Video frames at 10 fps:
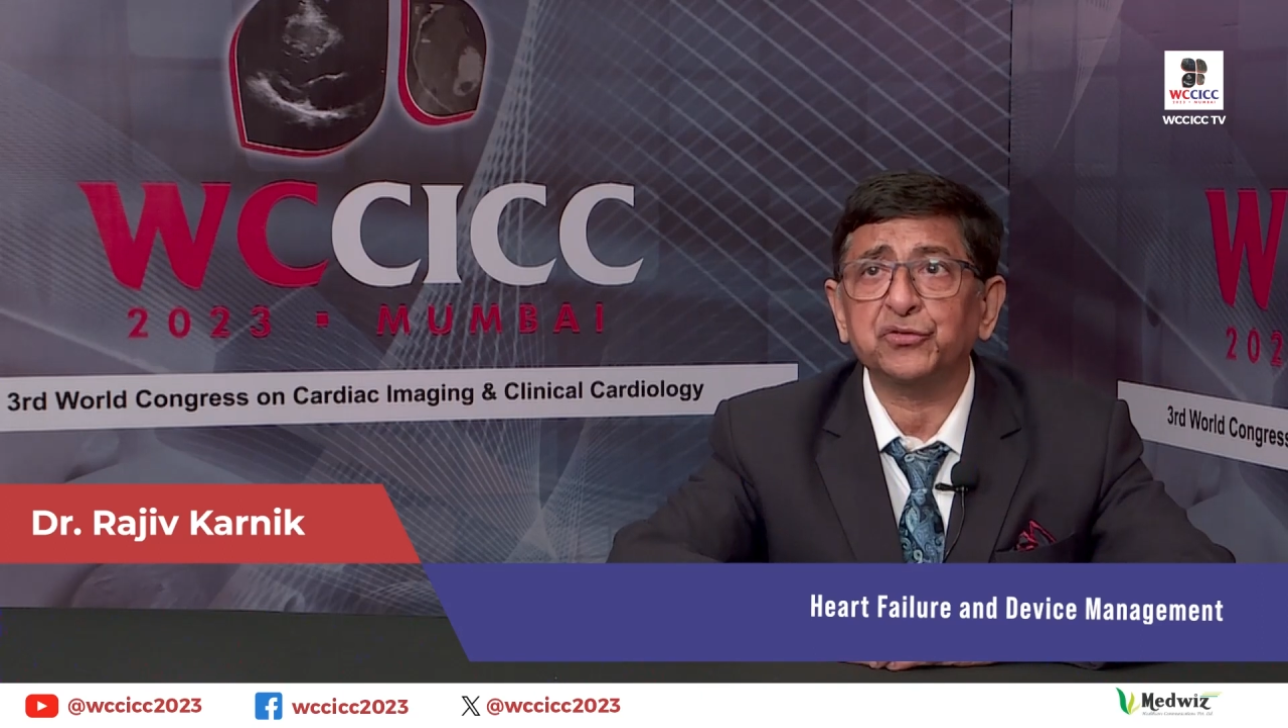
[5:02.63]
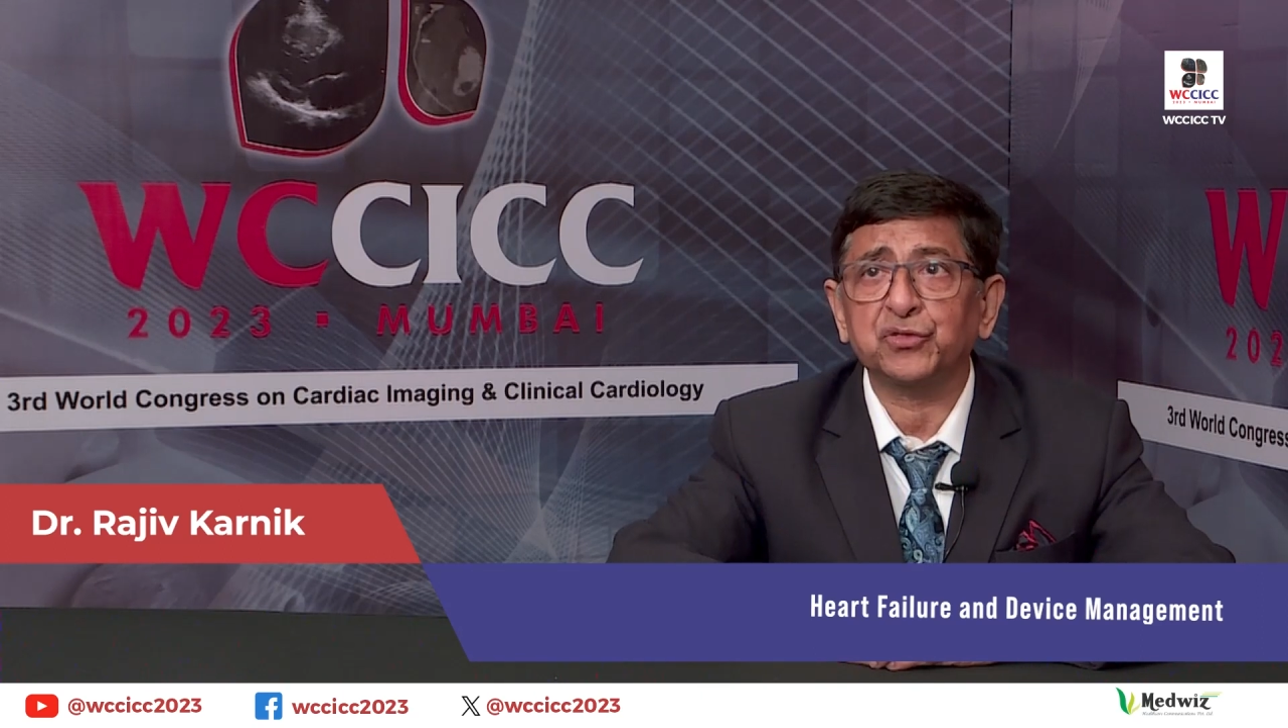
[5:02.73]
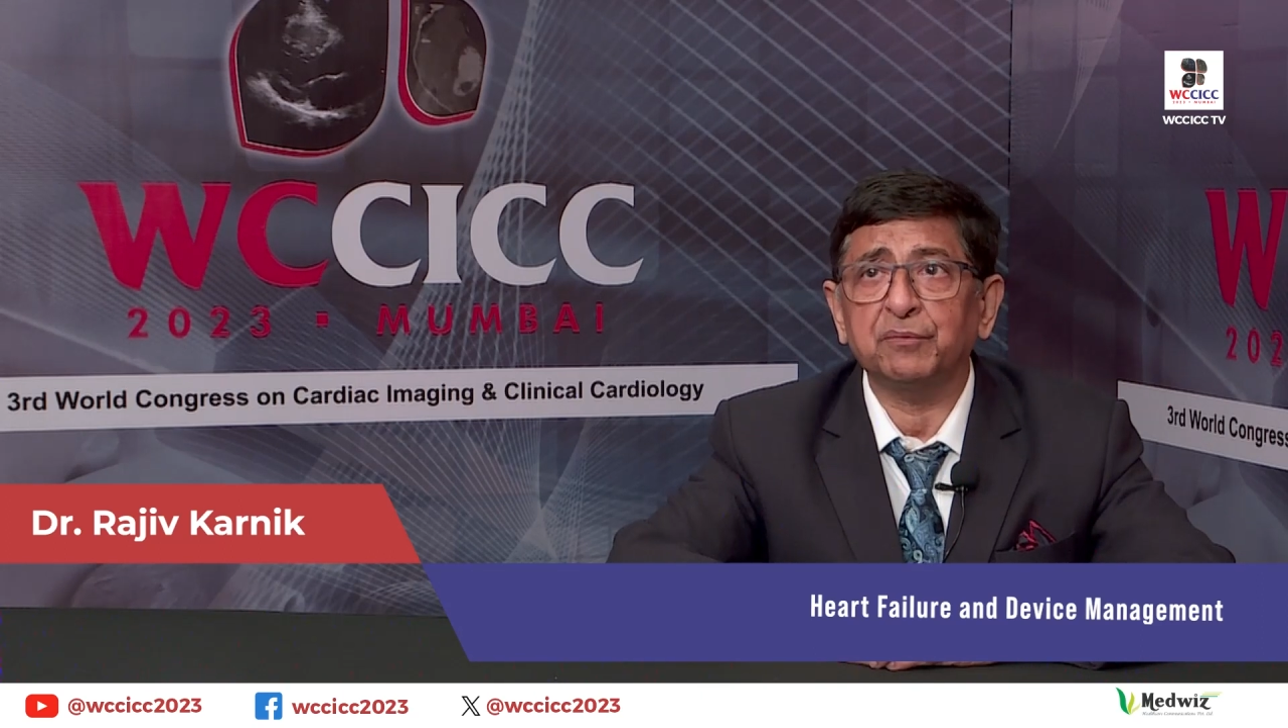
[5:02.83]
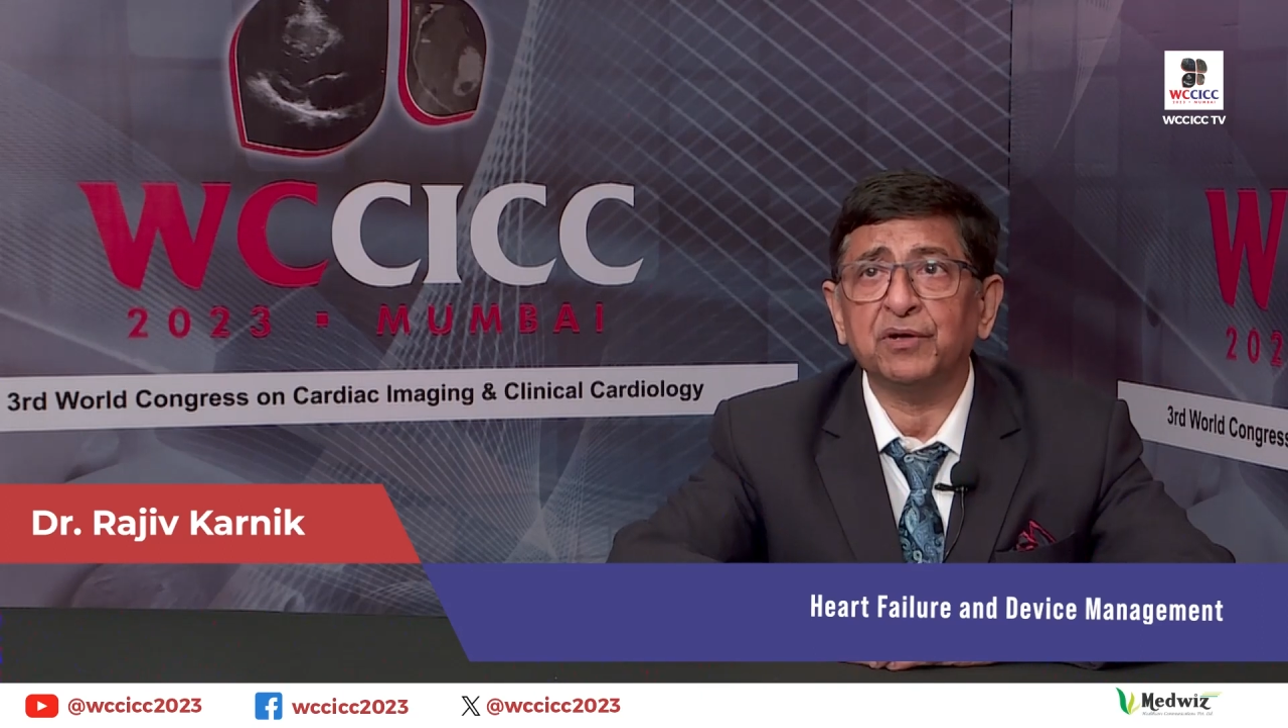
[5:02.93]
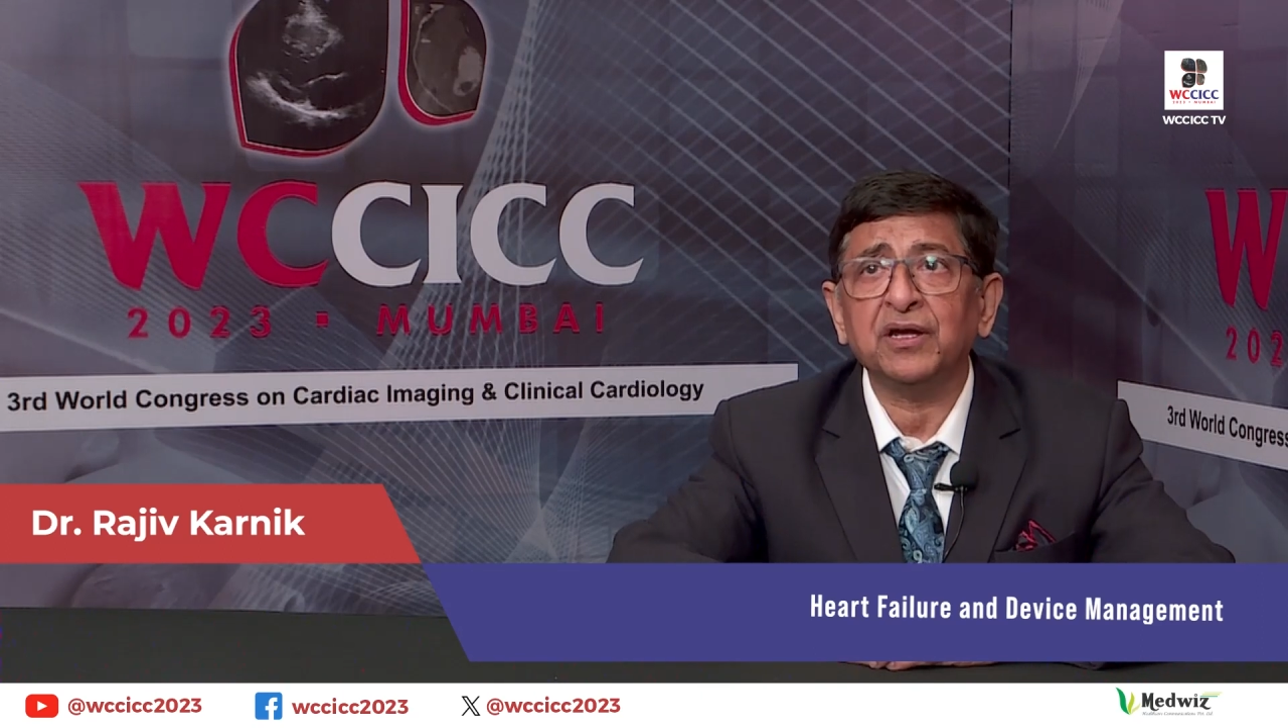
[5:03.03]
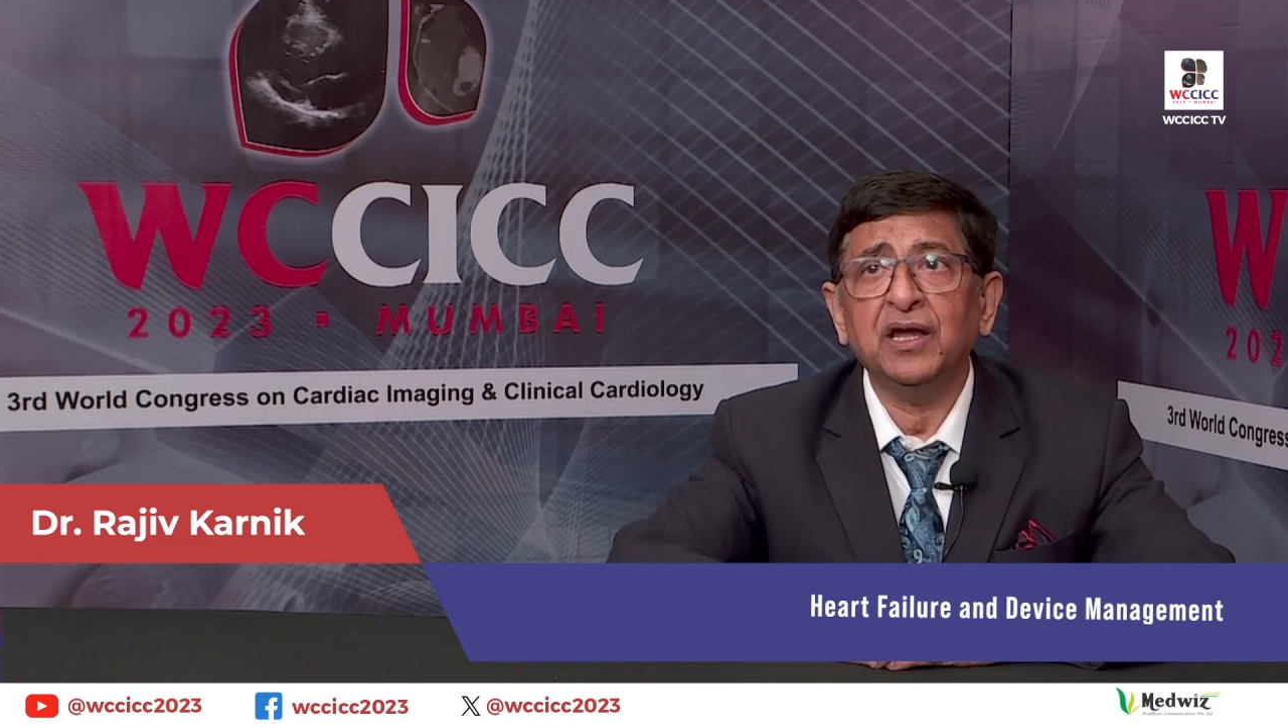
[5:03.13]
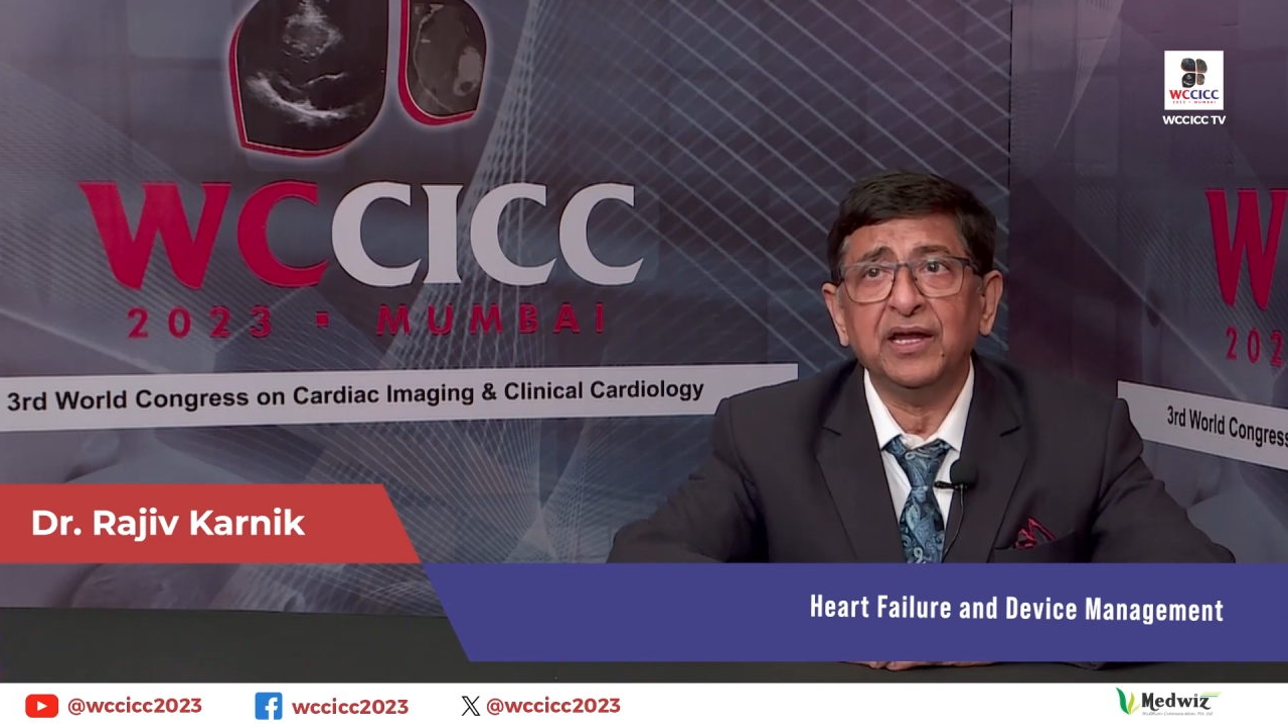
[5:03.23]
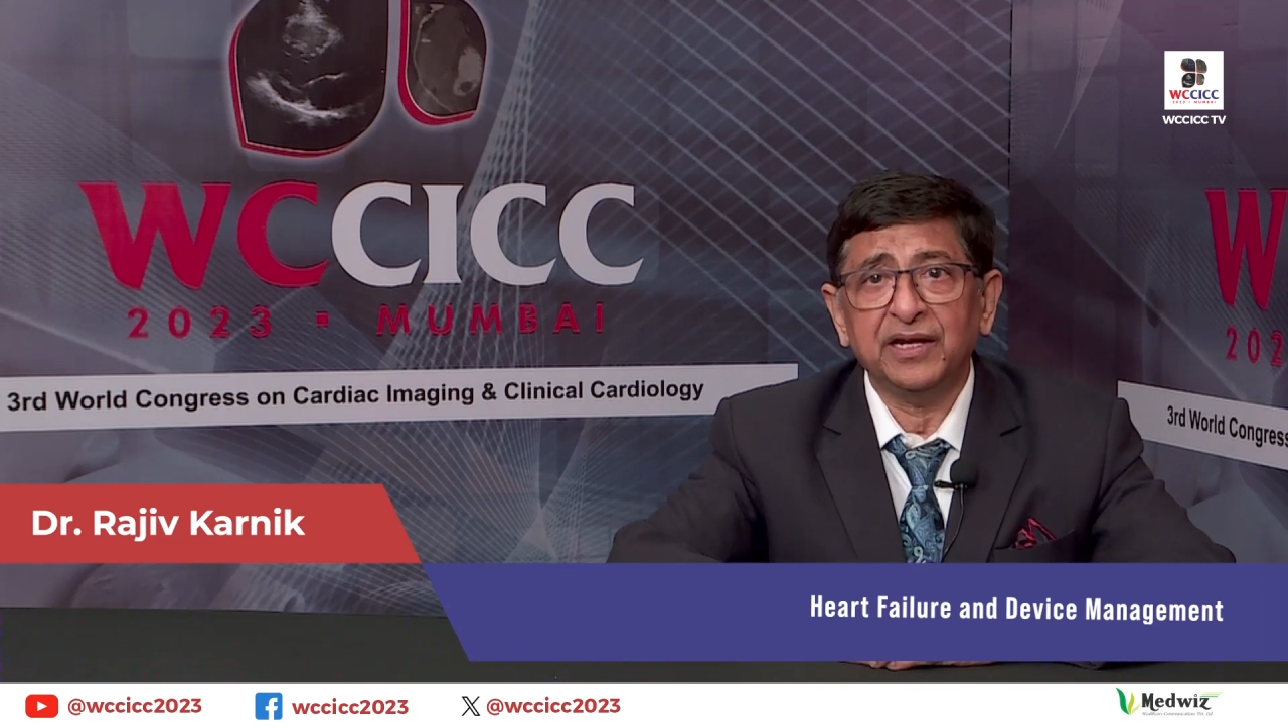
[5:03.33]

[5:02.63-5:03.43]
stomach,